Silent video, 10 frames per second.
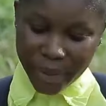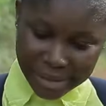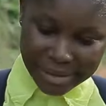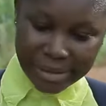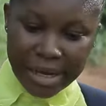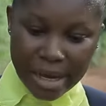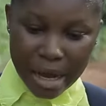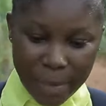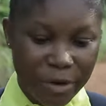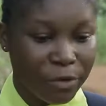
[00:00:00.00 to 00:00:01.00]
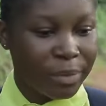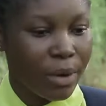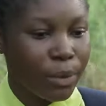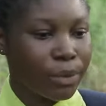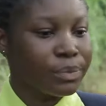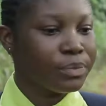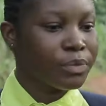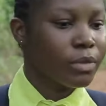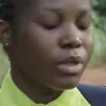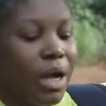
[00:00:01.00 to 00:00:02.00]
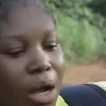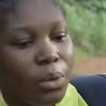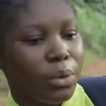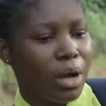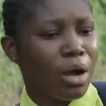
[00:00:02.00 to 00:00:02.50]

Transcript: Wait. Apart from that one, how